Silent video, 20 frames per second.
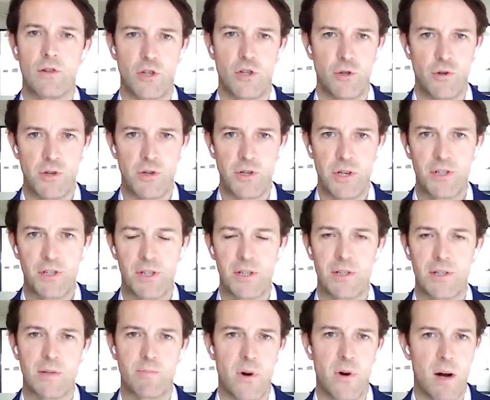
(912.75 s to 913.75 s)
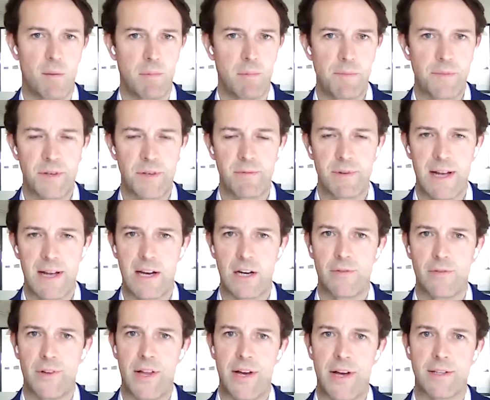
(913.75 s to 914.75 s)
shortages, these problems that we had
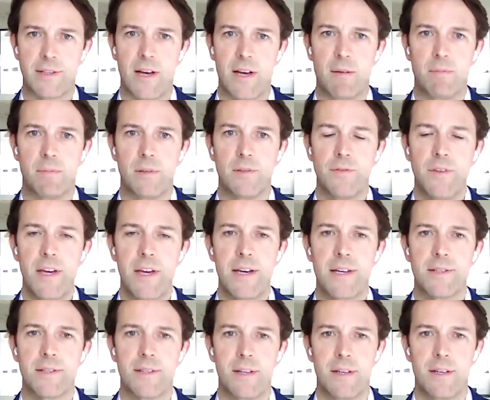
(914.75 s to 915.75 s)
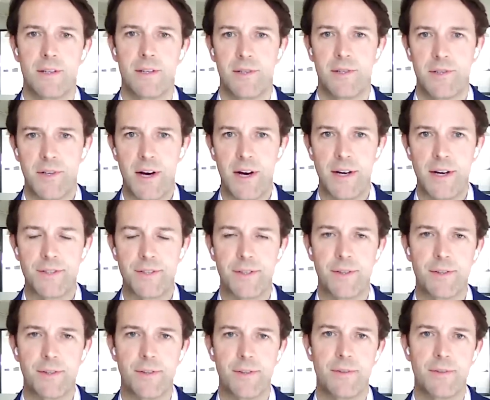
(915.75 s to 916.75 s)
over the last couple of years start
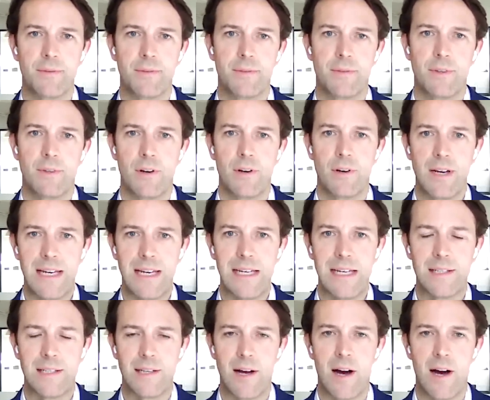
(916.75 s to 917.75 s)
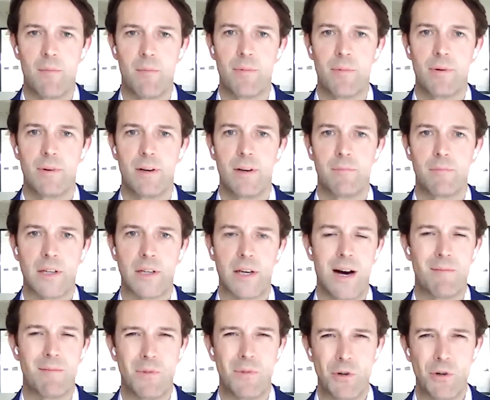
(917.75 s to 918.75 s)
to ease up and
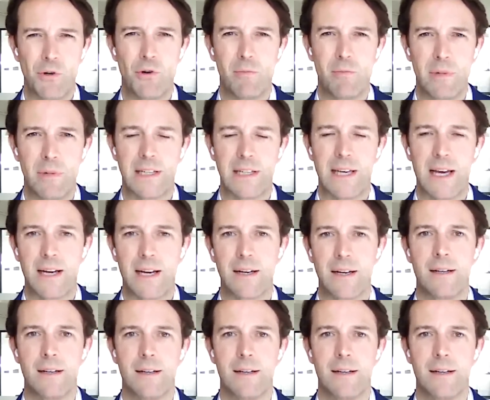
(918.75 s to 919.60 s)
become more normal again.